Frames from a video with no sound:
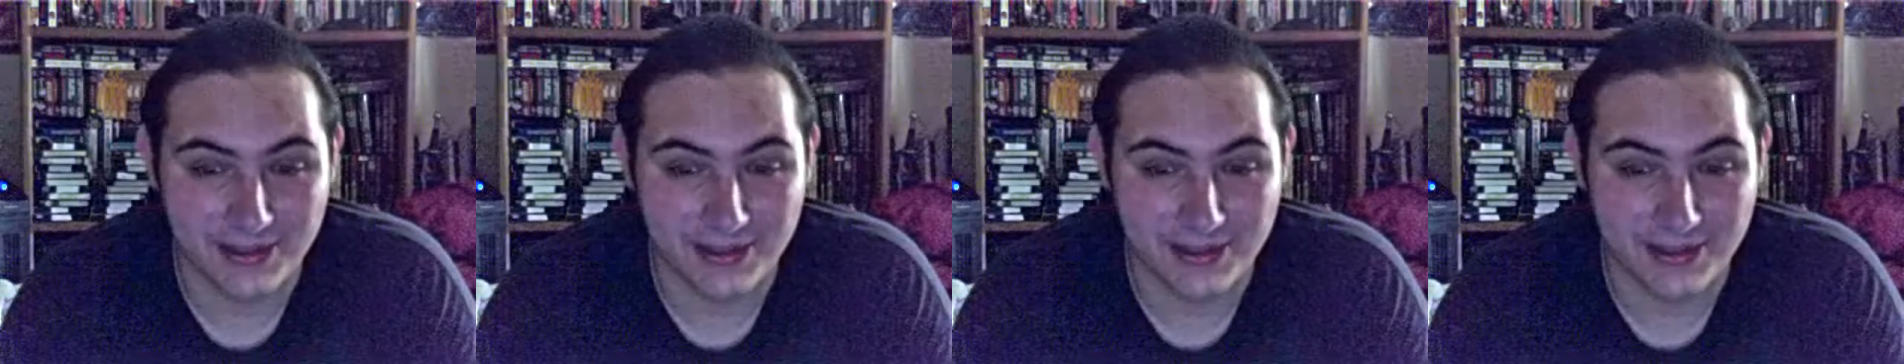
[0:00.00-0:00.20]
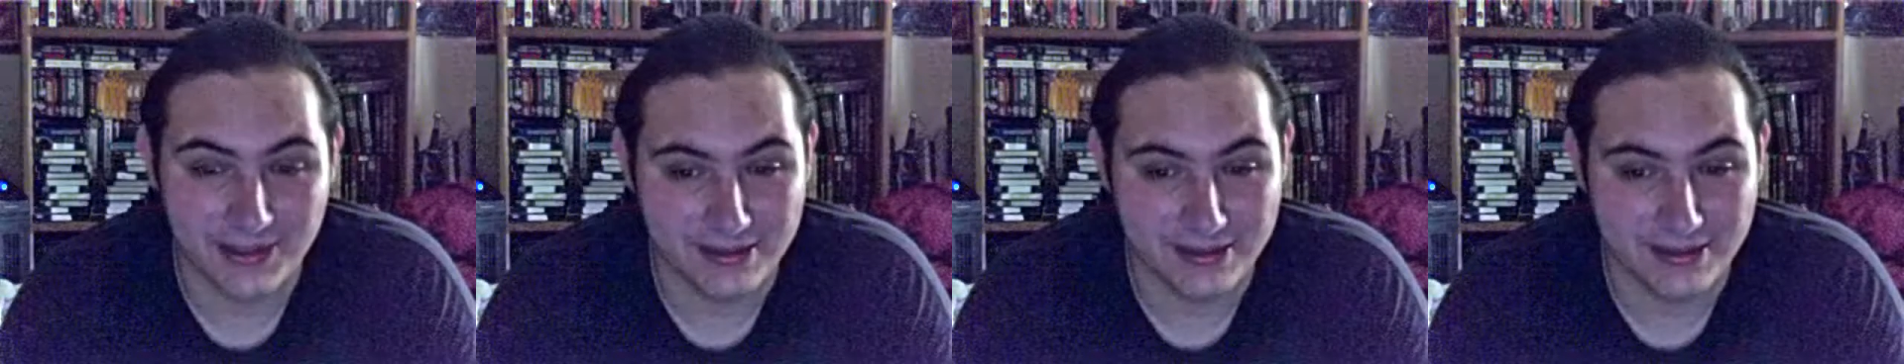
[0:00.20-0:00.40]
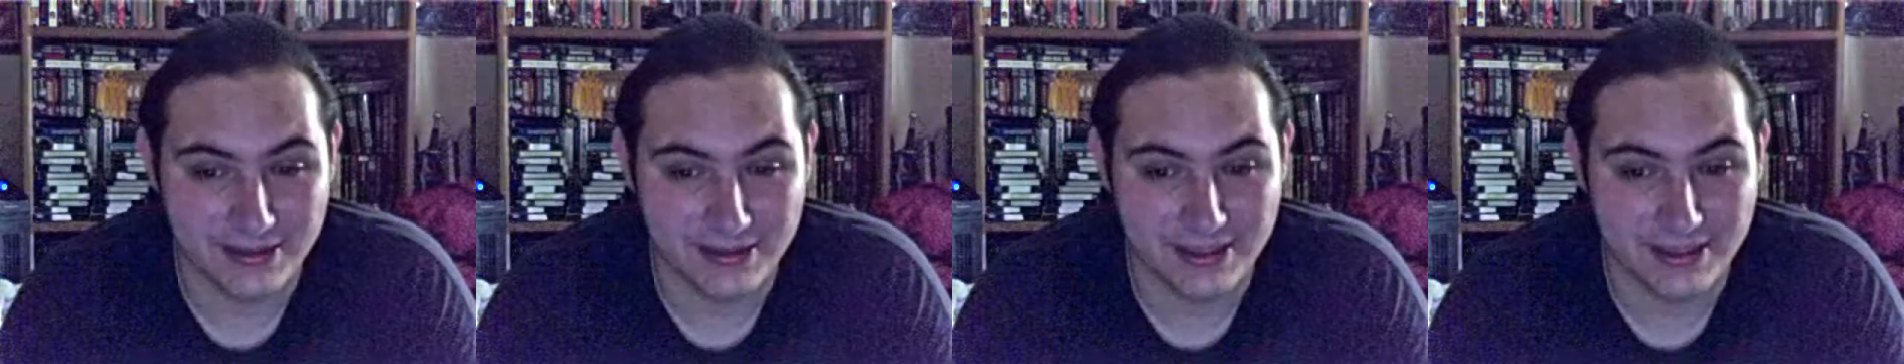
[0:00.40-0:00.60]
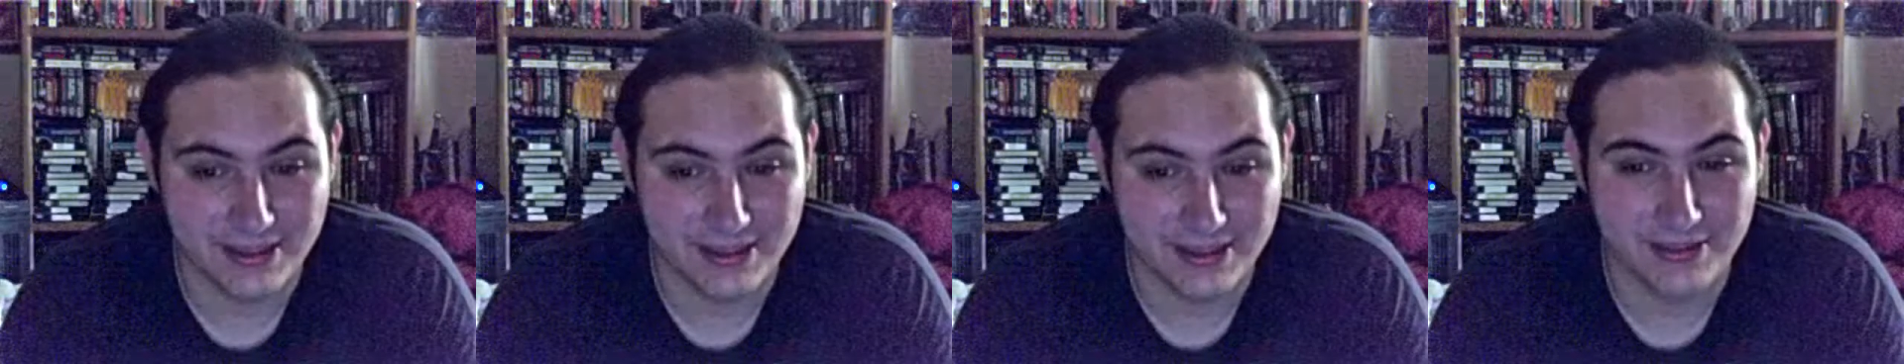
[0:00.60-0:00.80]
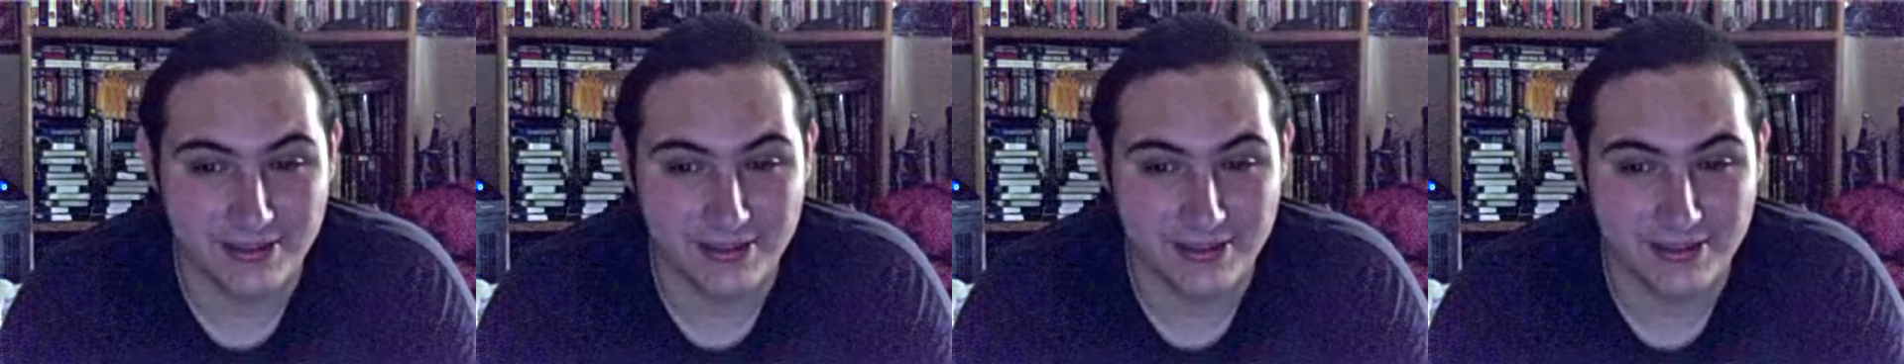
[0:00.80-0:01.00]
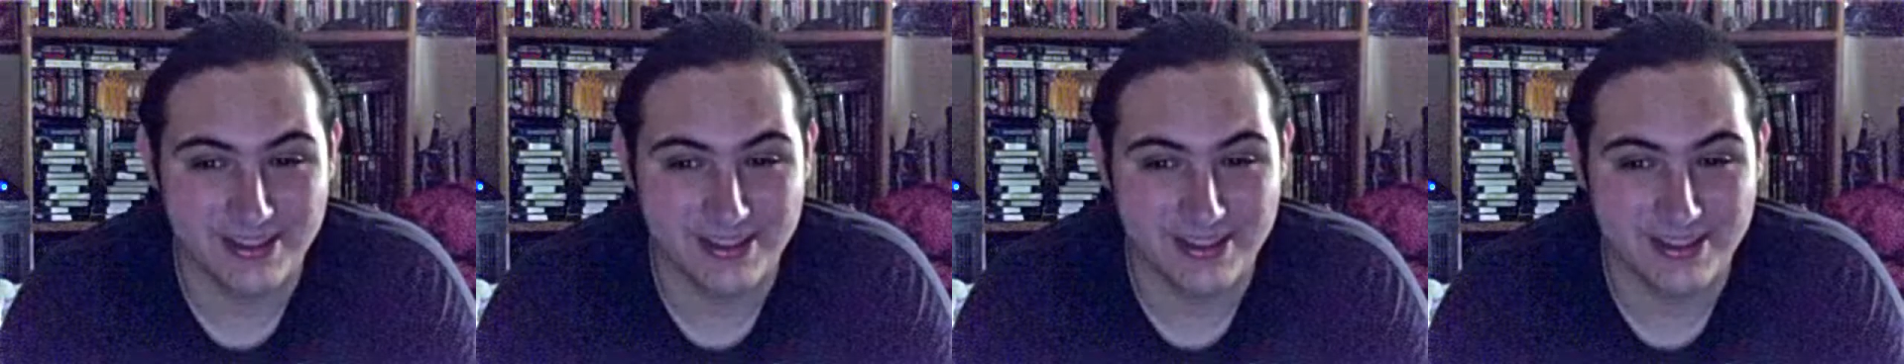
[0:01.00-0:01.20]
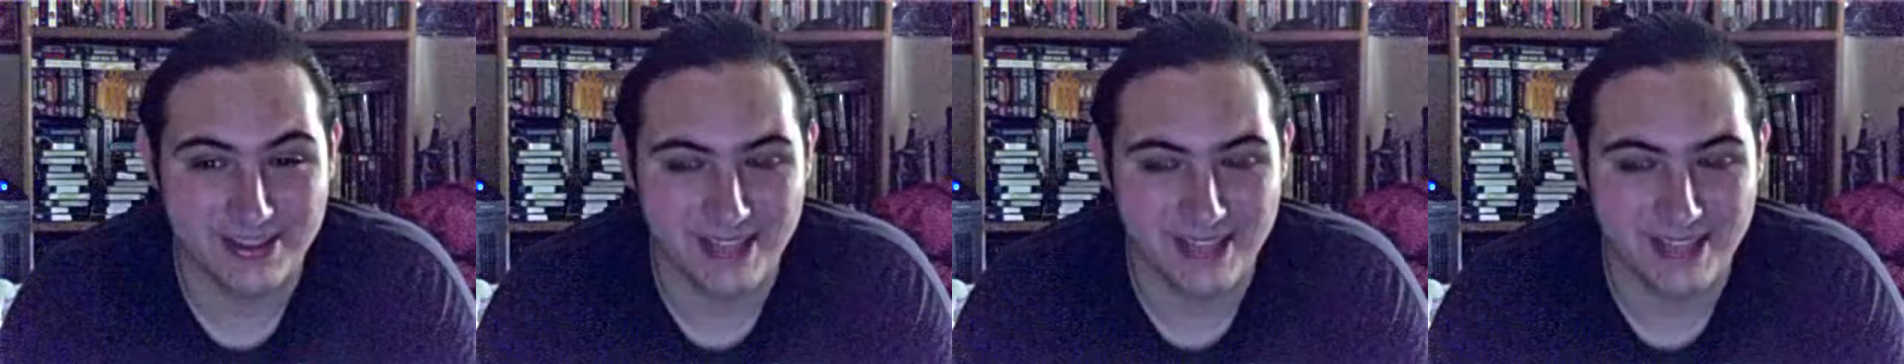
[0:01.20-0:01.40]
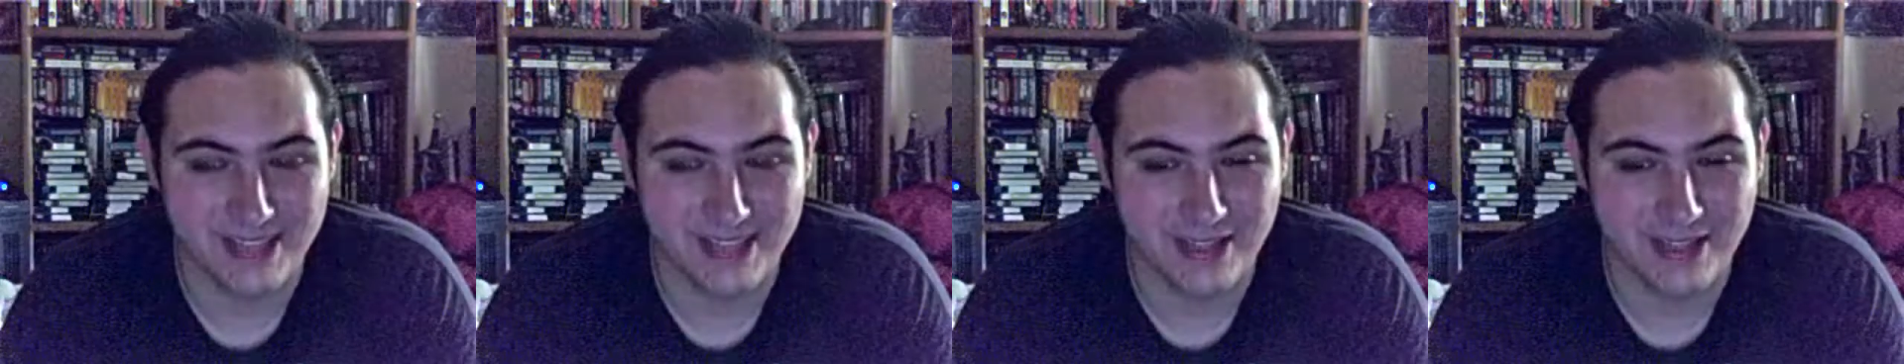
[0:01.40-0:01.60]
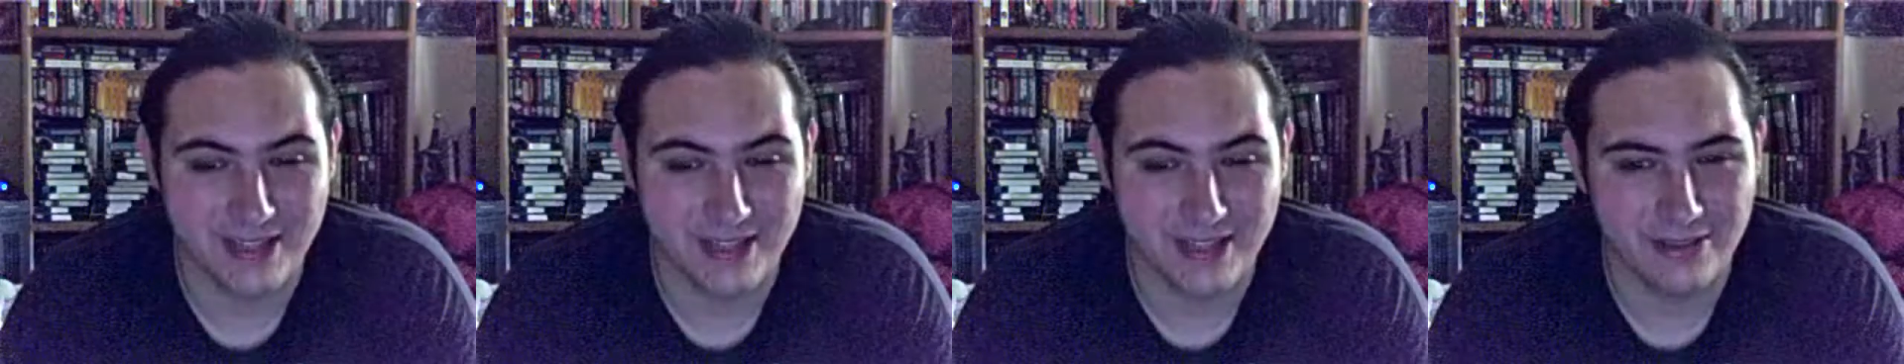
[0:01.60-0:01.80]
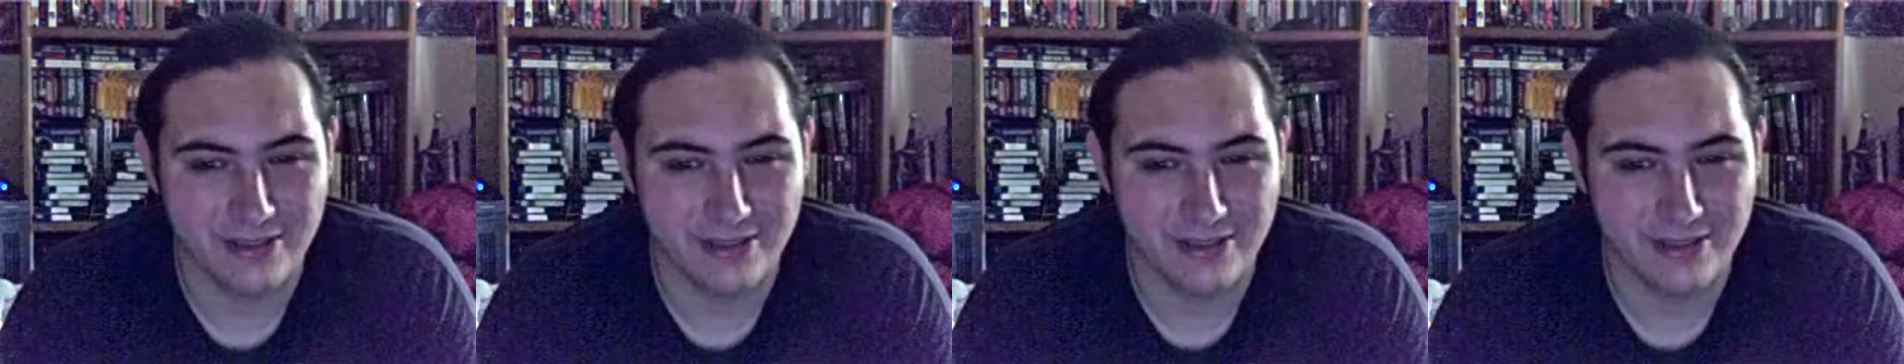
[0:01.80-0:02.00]
and continues the misunderstanding a little
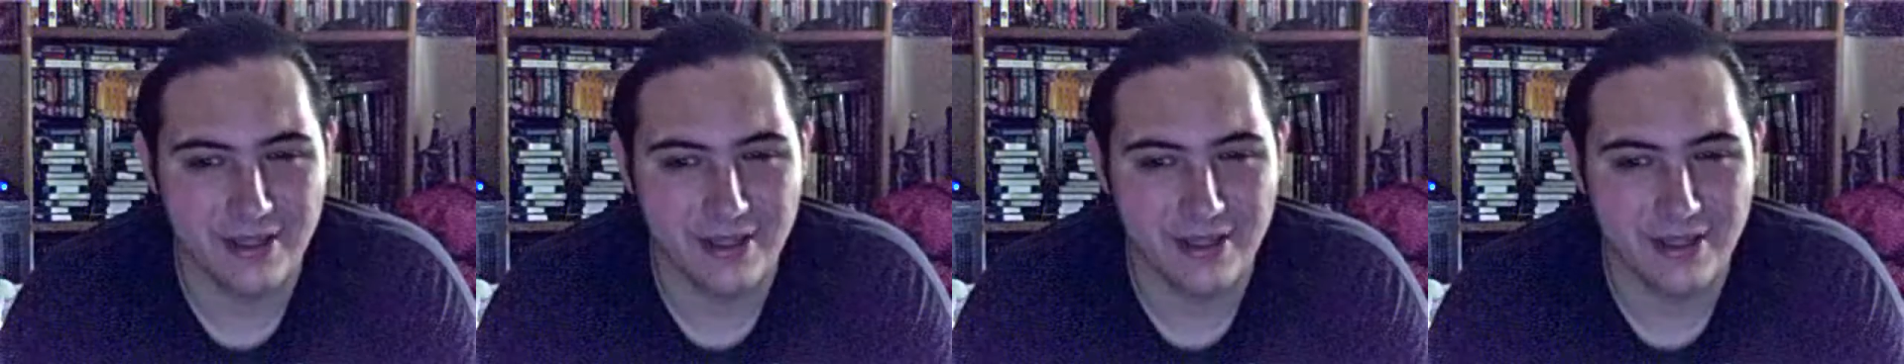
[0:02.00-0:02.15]
bit.